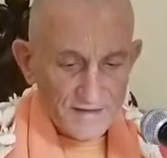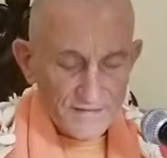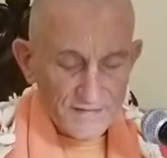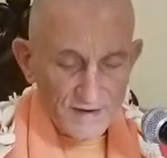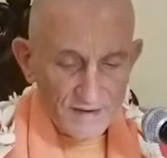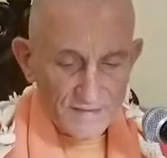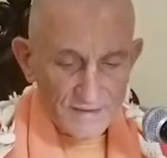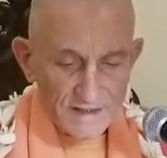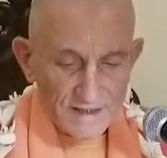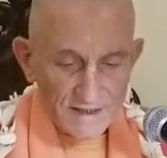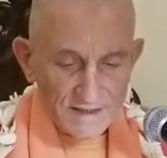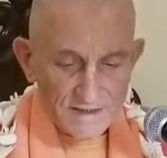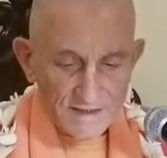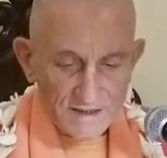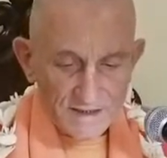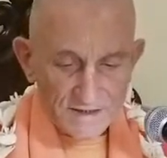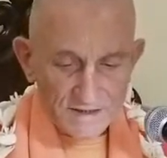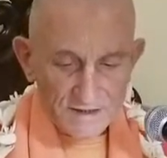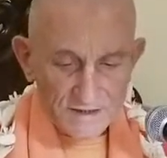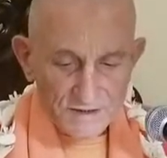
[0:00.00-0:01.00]
From a
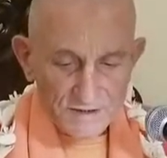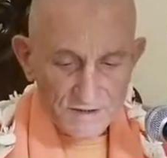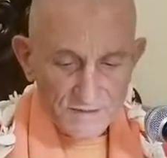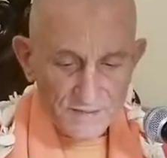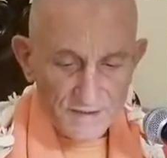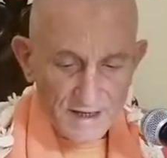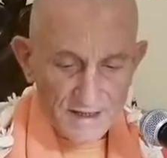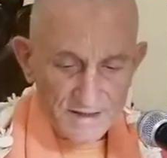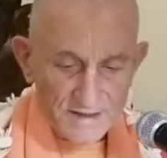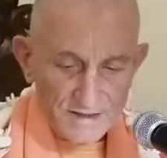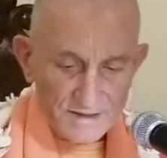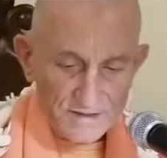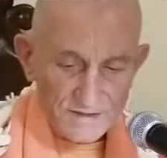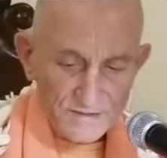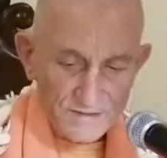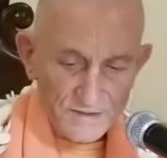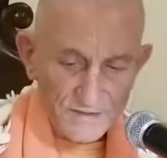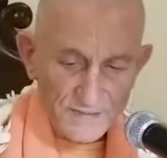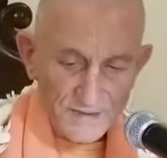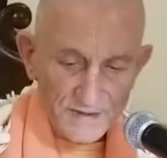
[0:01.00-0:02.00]
distance, the two brothers,
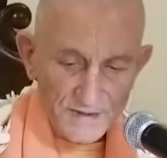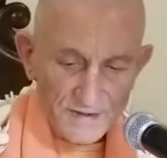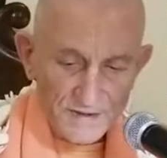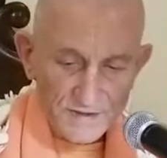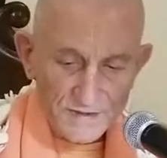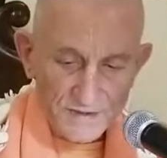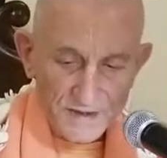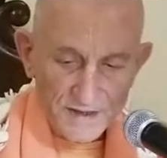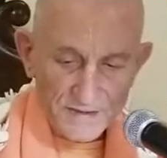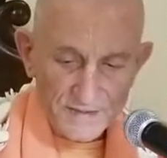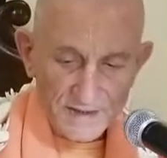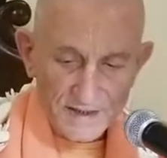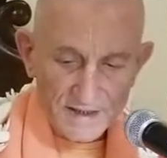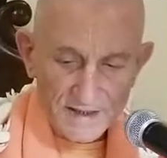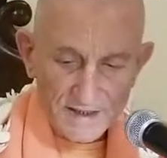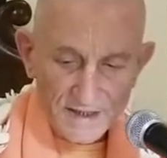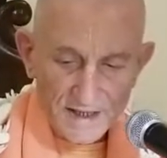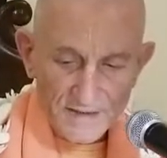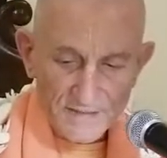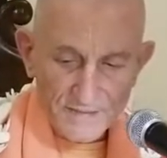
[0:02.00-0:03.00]
Rupa
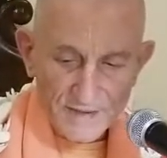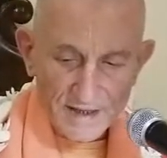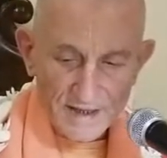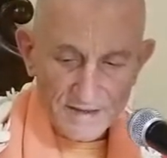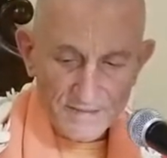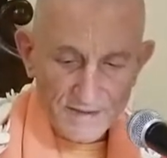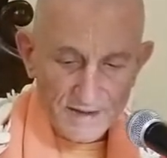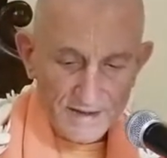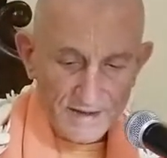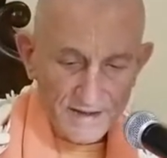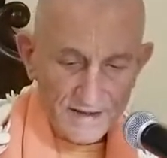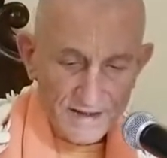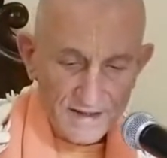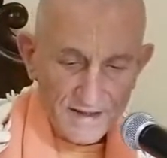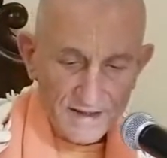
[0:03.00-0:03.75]
Goswami and Balabha,